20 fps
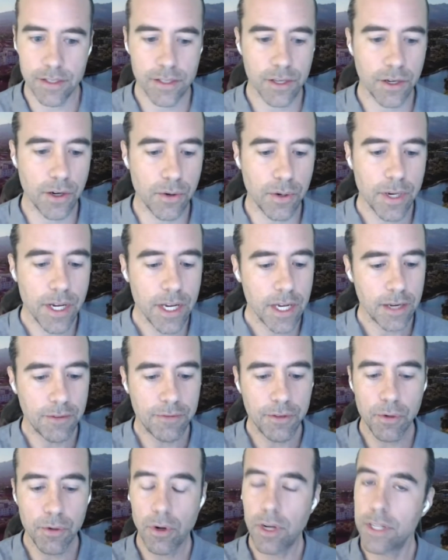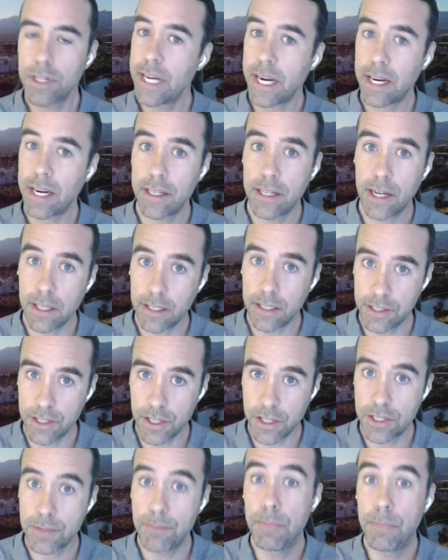So if you're a
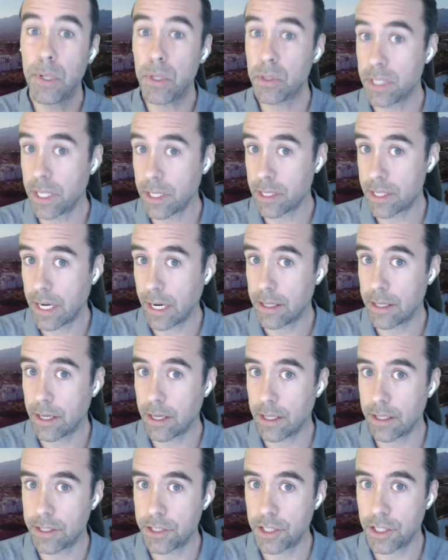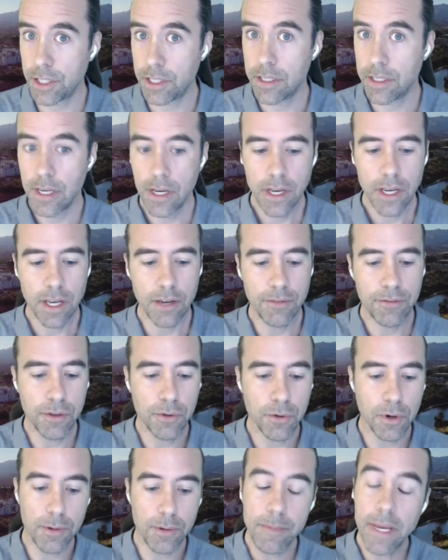technologist building technology, if
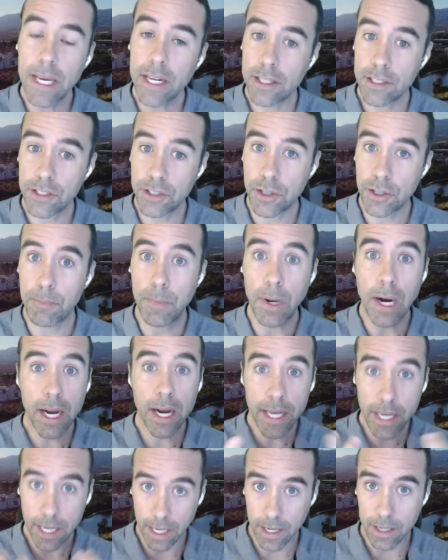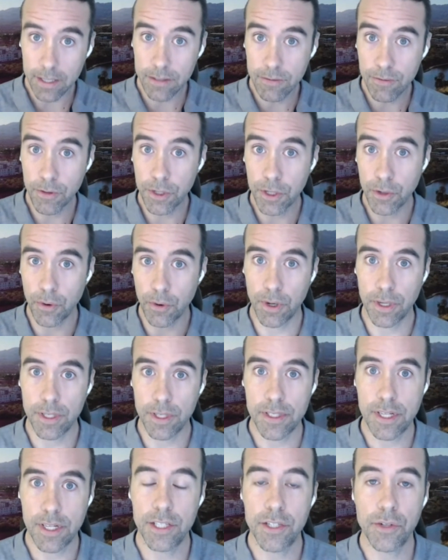you are a manager buying it for your
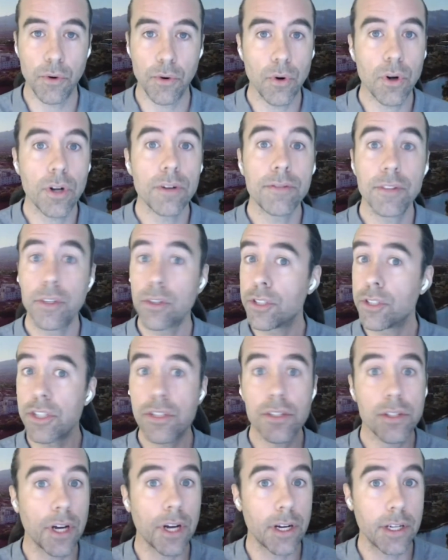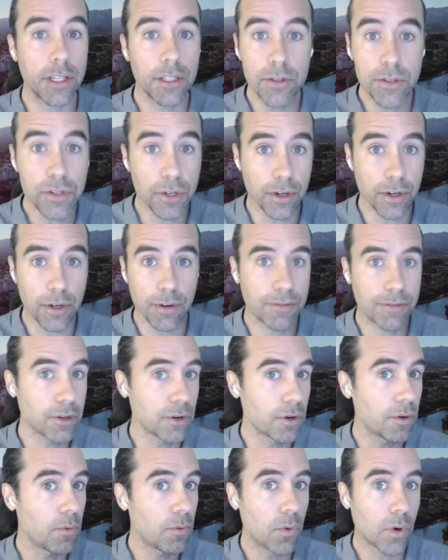organization, or if you're just a user, if
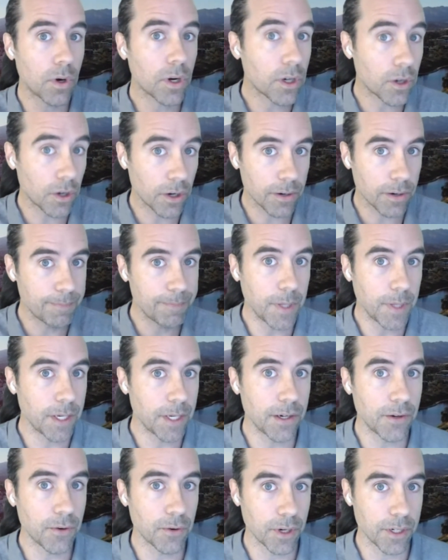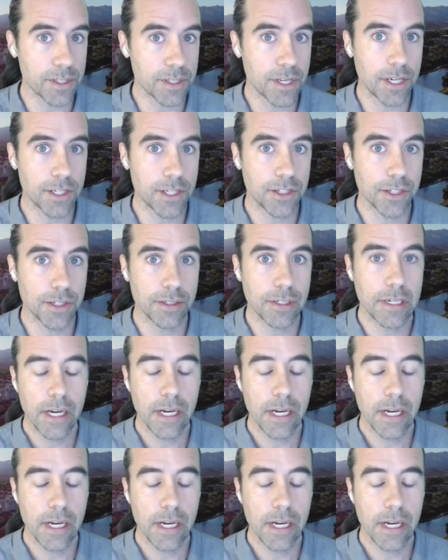you're a worker in an organization,